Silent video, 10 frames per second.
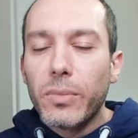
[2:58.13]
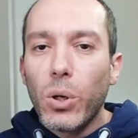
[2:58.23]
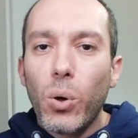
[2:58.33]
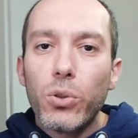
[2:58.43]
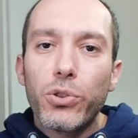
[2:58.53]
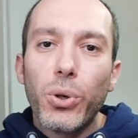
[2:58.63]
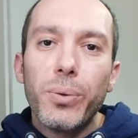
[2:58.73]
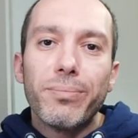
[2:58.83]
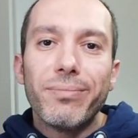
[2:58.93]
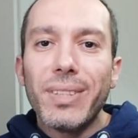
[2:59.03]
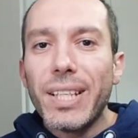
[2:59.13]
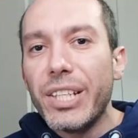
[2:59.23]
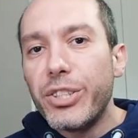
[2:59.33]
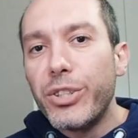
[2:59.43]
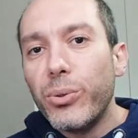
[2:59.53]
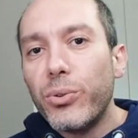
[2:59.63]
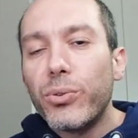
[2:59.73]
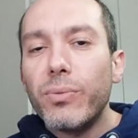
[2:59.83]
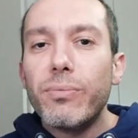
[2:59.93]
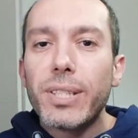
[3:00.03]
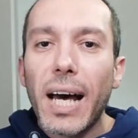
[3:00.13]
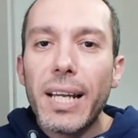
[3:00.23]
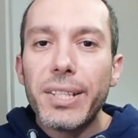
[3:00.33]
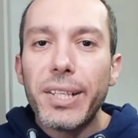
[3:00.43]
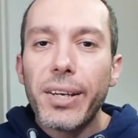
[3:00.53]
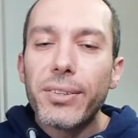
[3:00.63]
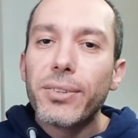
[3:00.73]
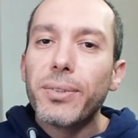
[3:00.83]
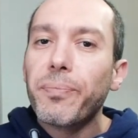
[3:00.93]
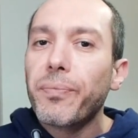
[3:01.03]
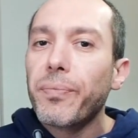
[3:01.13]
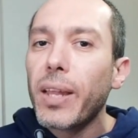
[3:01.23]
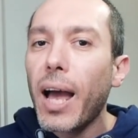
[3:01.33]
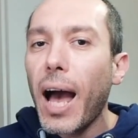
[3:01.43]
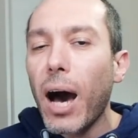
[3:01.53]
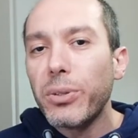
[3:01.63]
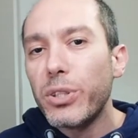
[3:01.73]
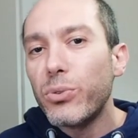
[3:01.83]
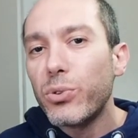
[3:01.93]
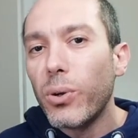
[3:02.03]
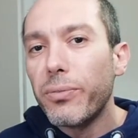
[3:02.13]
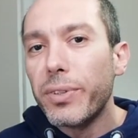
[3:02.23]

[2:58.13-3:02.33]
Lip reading: Also, issues, challenges, how did you solve